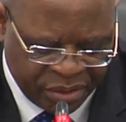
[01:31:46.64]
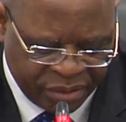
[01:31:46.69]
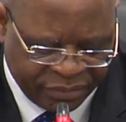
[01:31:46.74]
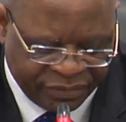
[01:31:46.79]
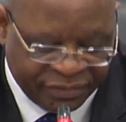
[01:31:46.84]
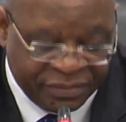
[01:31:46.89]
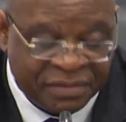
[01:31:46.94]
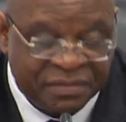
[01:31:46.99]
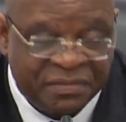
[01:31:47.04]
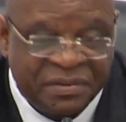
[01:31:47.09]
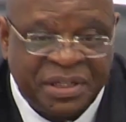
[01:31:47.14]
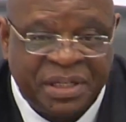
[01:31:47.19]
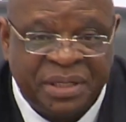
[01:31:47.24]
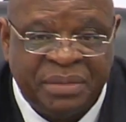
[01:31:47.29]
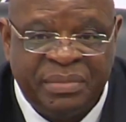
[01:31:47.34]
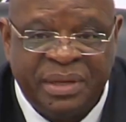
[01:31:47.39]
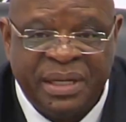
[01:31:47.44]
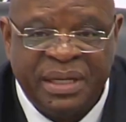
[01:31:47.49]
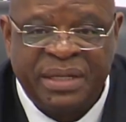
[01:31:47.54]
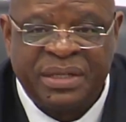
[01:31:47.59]
of 15
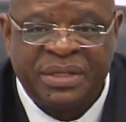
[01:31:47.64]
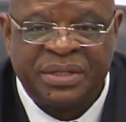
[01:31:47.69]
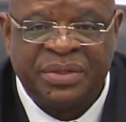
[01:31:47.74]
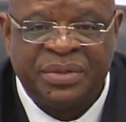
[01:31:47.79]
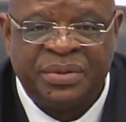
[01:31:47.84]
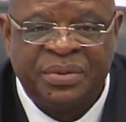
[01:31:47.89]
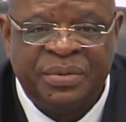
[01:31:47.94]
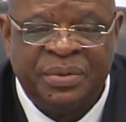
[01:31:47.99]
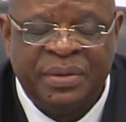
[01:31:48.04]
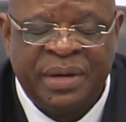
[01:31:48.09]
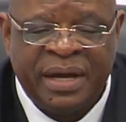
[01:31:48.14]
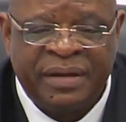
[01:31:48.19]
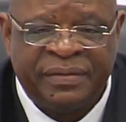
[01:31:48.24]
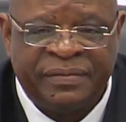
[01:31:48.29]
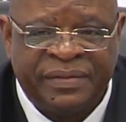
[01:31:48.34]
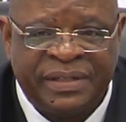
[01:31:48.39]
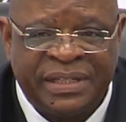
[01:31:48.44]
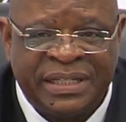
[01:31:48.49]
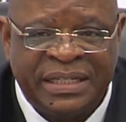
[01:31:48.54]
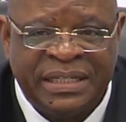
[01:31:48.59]
minutes to
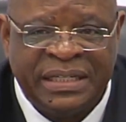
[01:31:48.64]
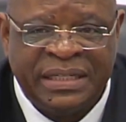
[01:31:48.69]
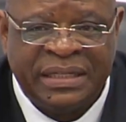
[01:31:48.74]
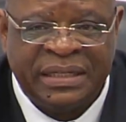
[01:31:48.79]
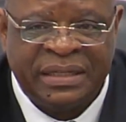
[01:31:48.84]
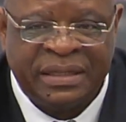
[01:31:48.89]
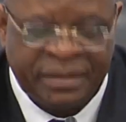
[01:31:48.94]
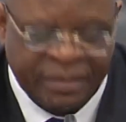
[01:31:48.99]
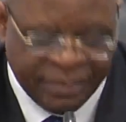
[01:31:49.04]
have tea.